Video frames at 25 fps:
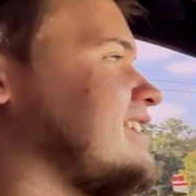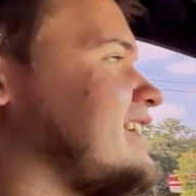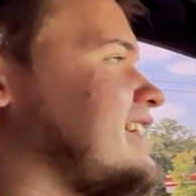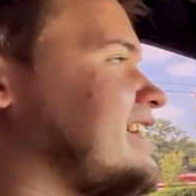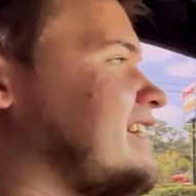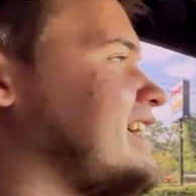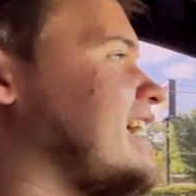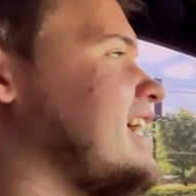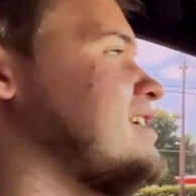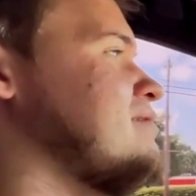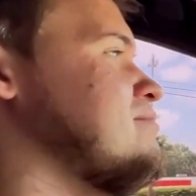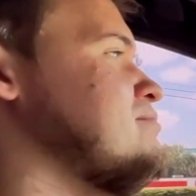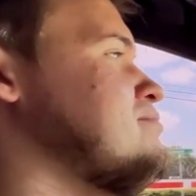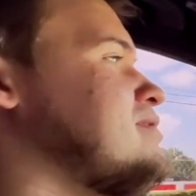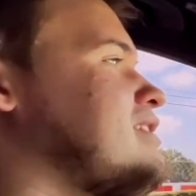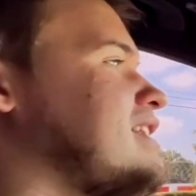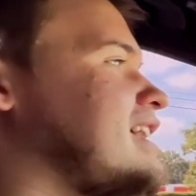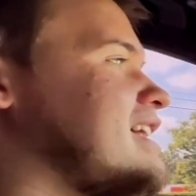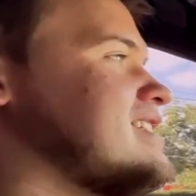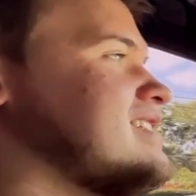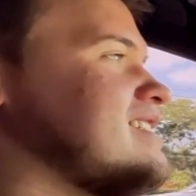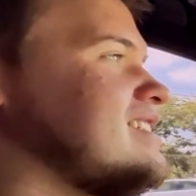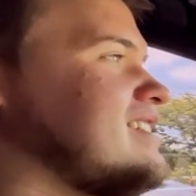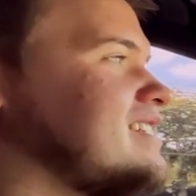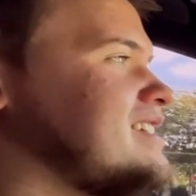Like, I am
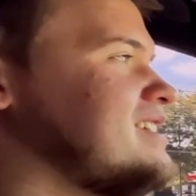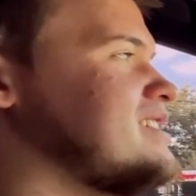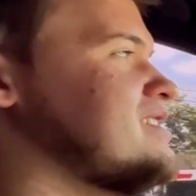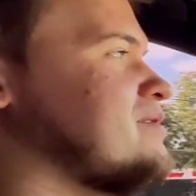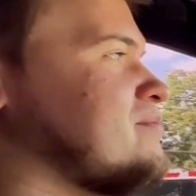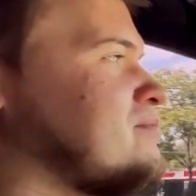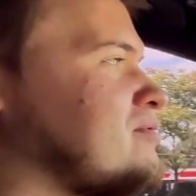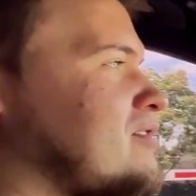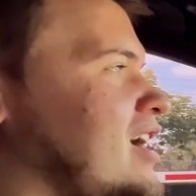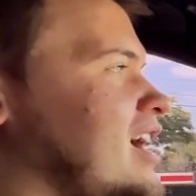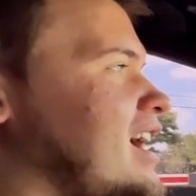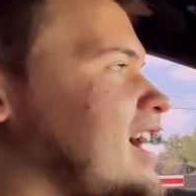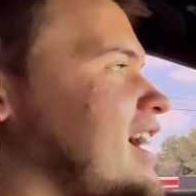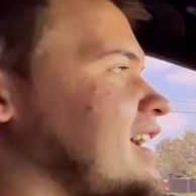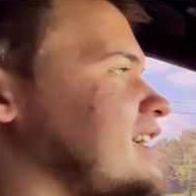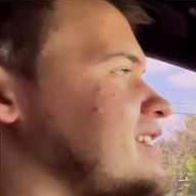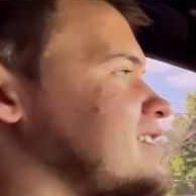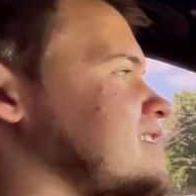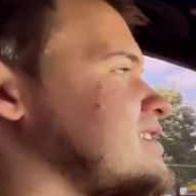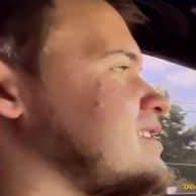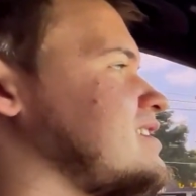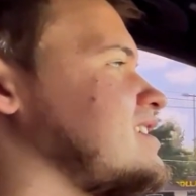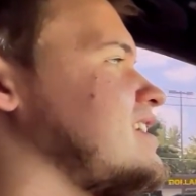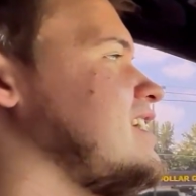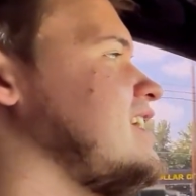pleasantly
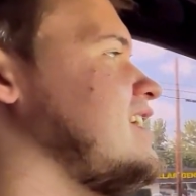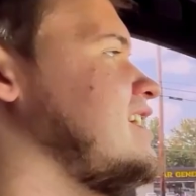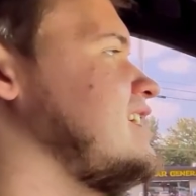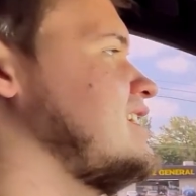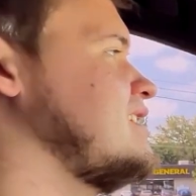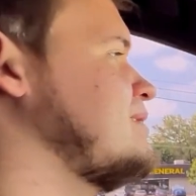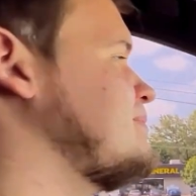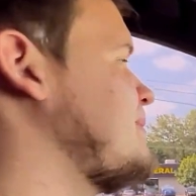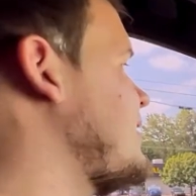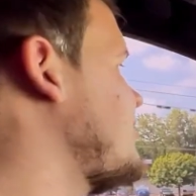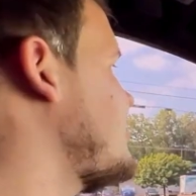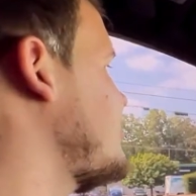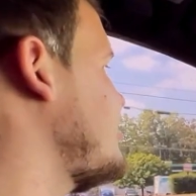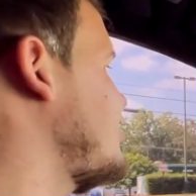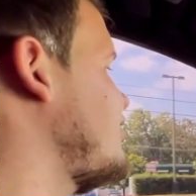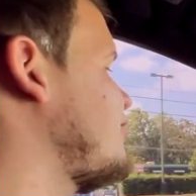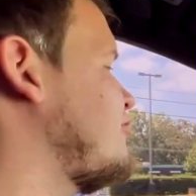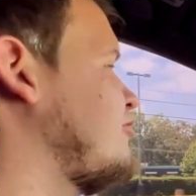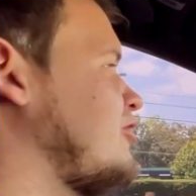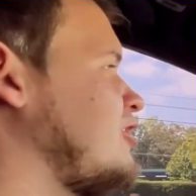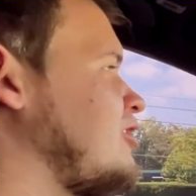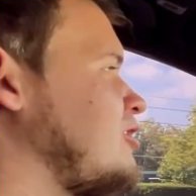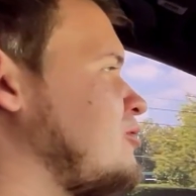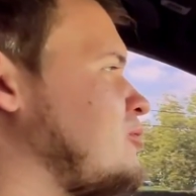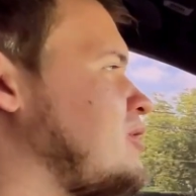surprised, especially
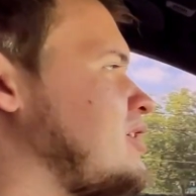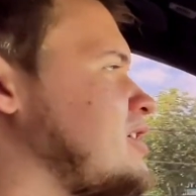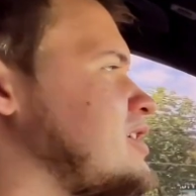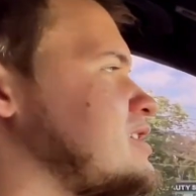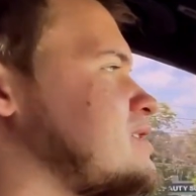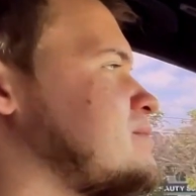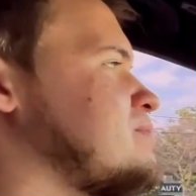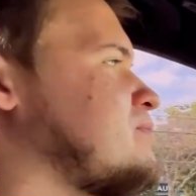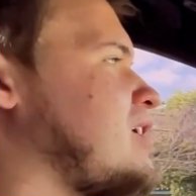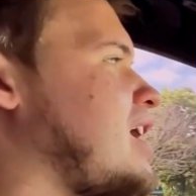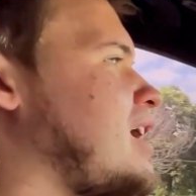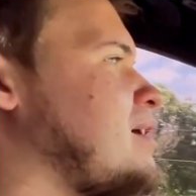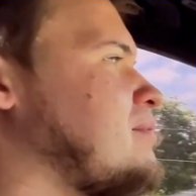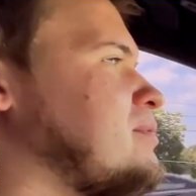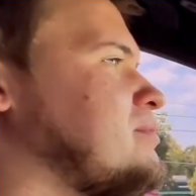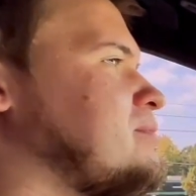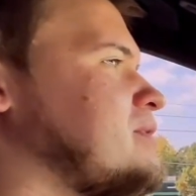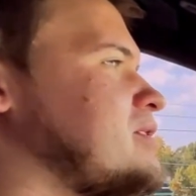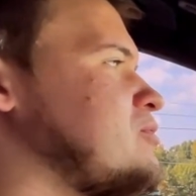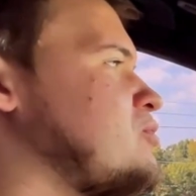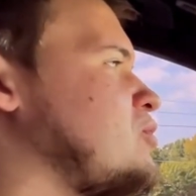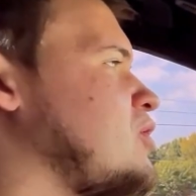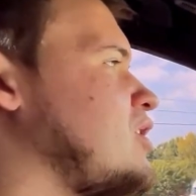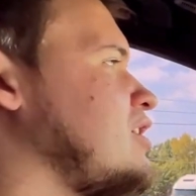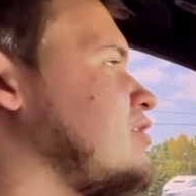for what is probably one